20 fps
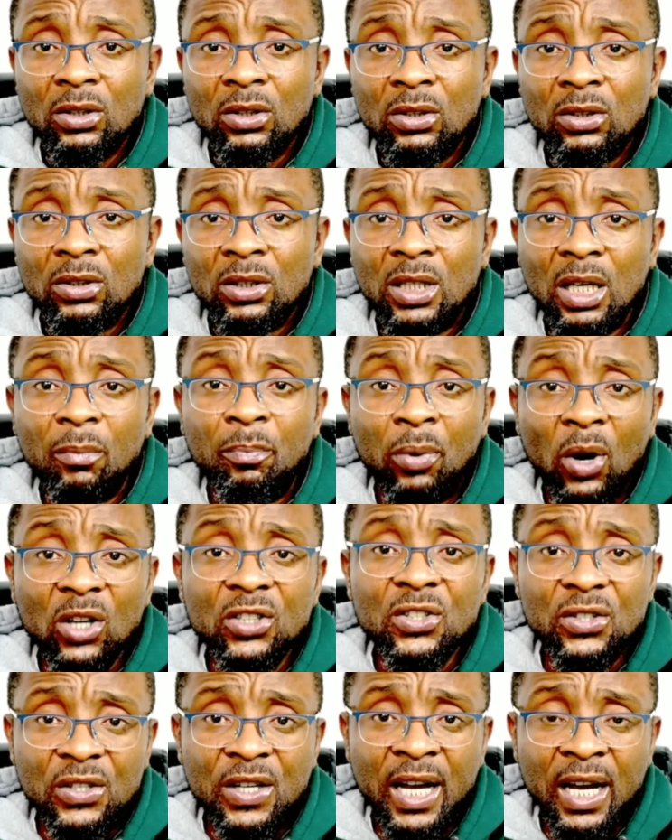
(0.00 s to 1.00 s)
They bought
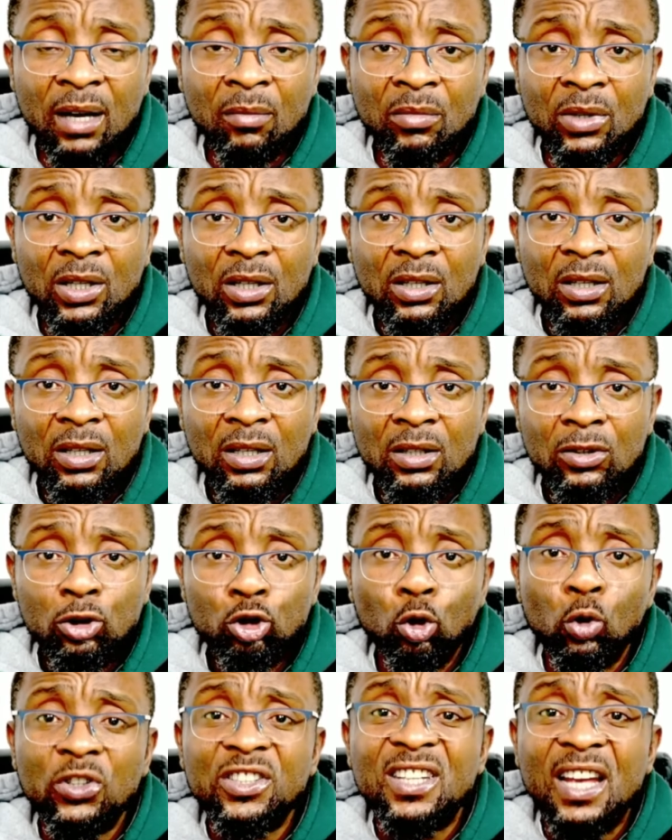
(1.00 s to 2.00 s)
them to
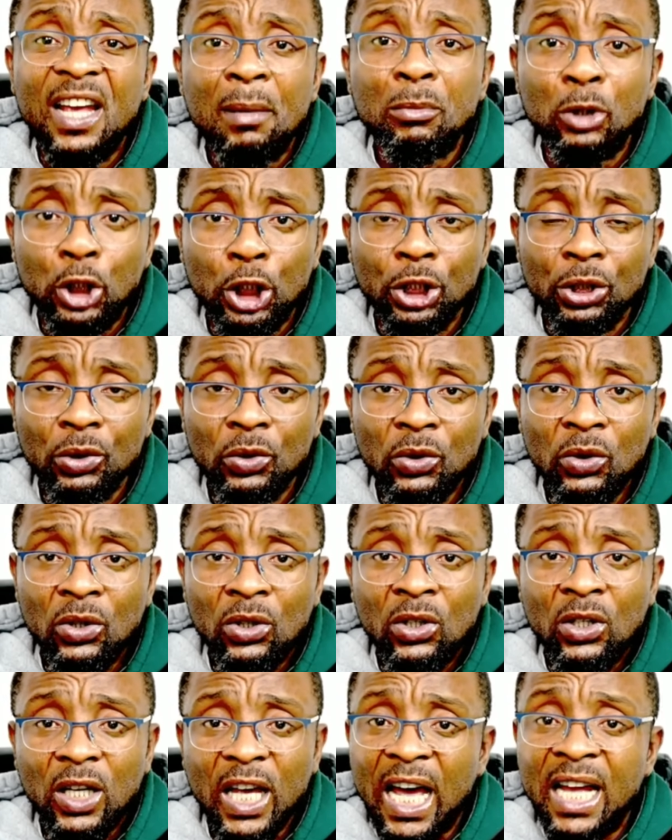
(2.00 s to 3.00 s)
tame you.
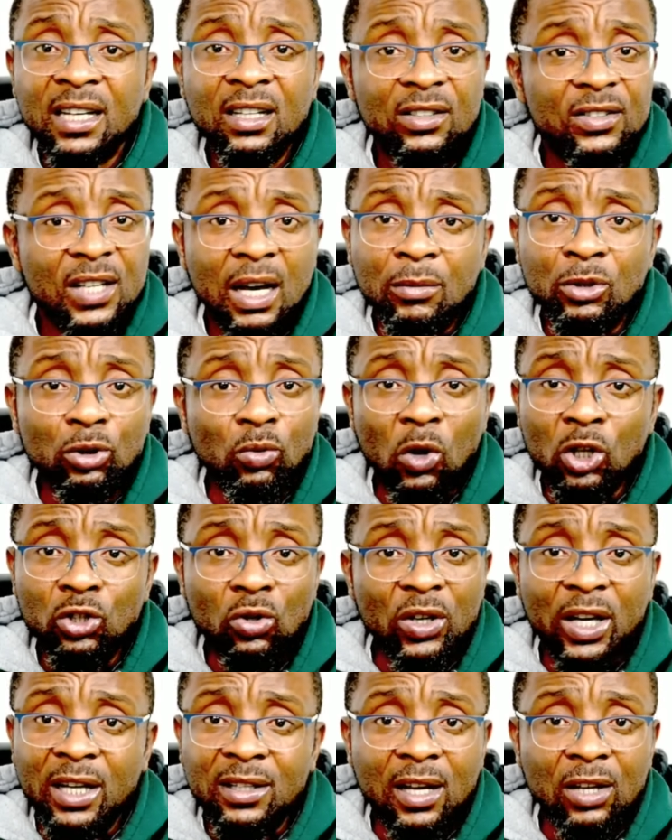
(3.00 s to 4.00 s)
Anytime you want to
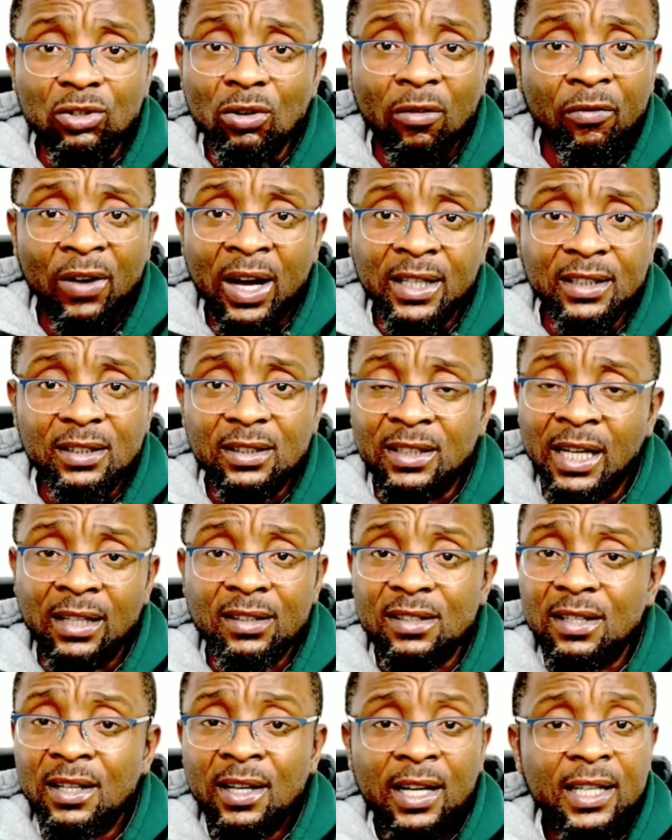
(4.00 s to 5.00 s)
get out of hand, that
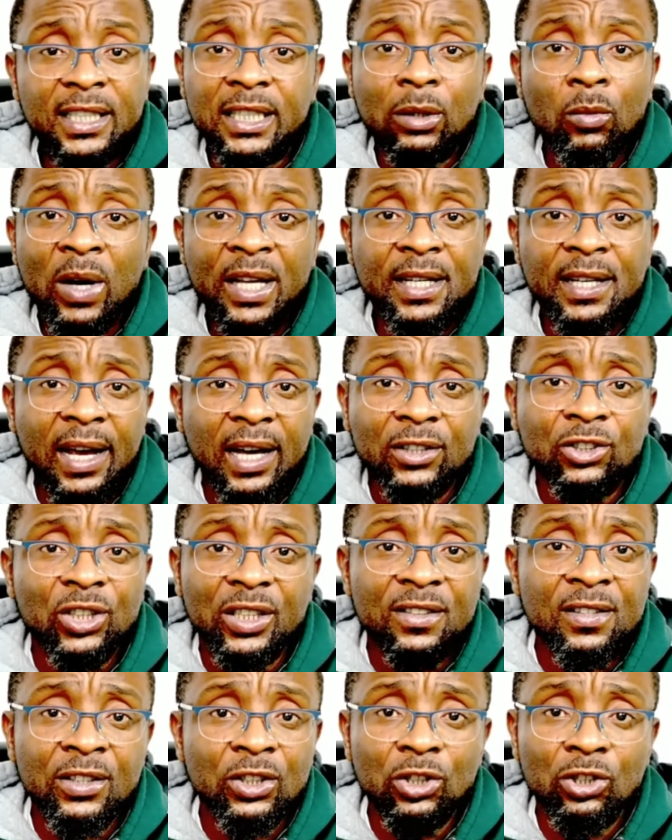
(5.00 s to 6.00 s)
the way they are
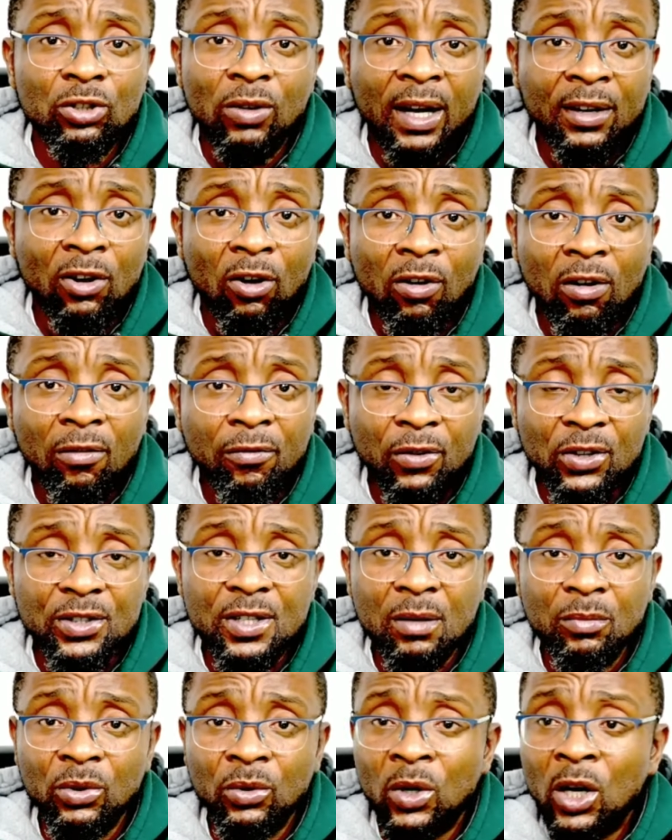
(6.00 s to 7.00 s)
treating you, you are not
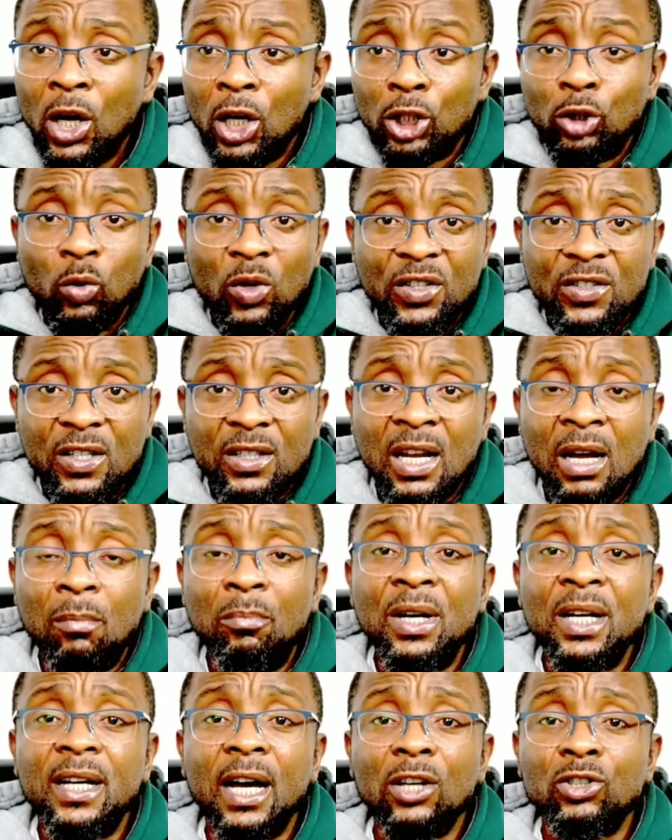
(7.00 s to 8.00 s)
comfortable. You will see them
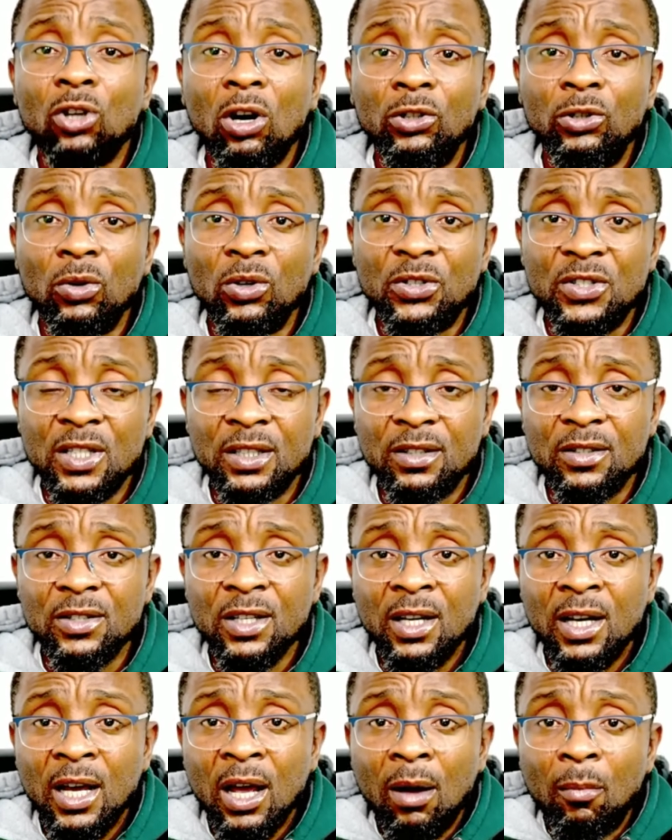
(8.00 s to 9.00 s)
bring out all those things.
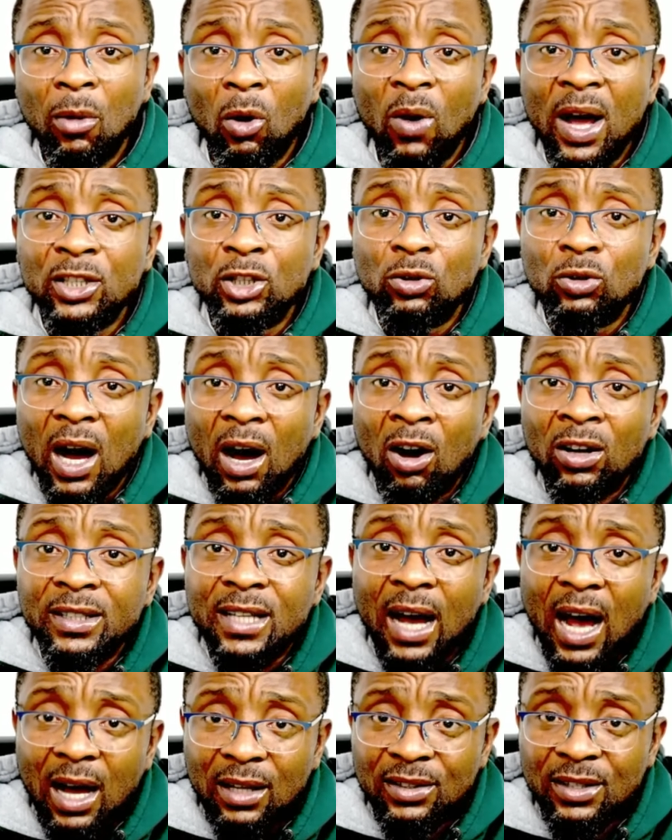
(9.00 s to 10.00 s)
But when you are under
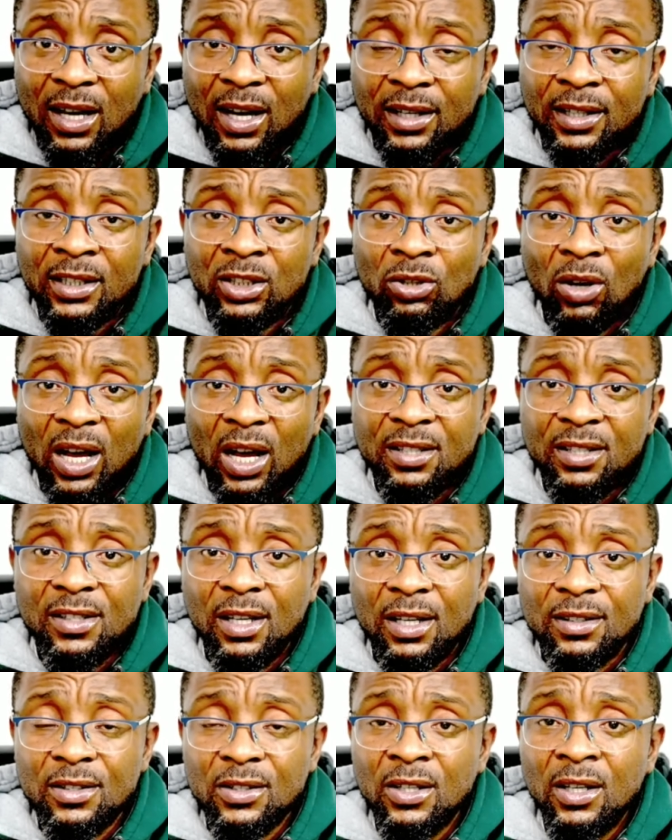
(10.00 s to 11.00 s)
attack in your
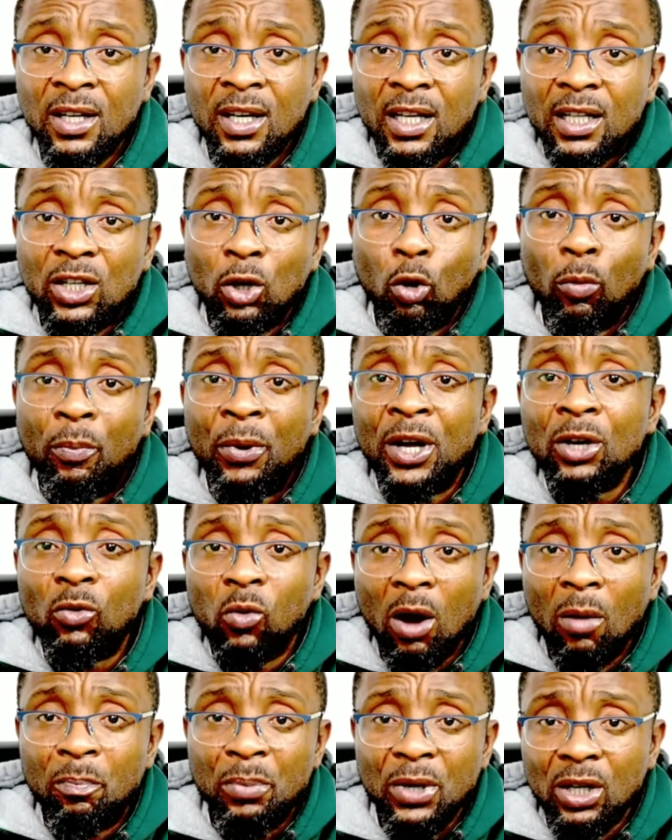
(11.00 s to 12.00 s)
estates, they will bring
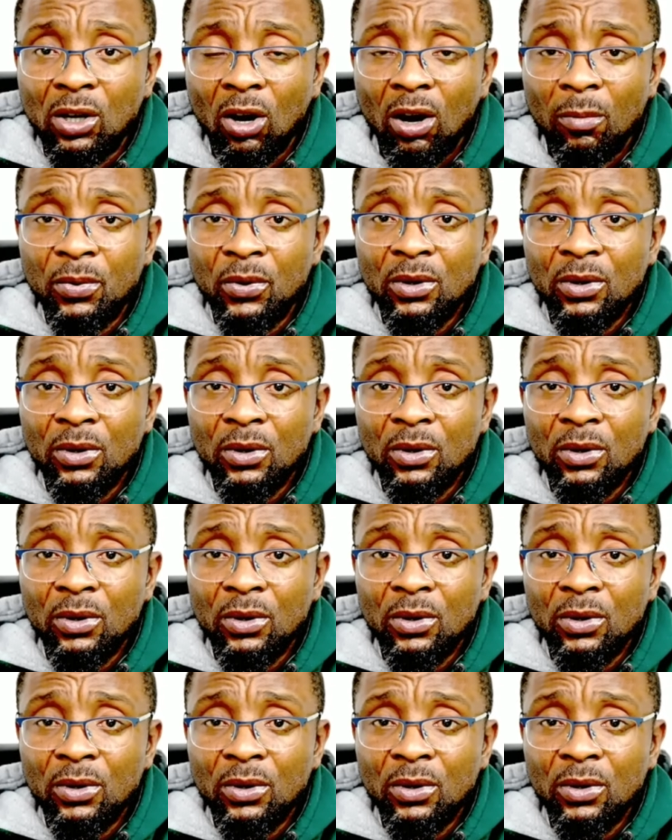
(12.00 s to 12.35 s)
one pickup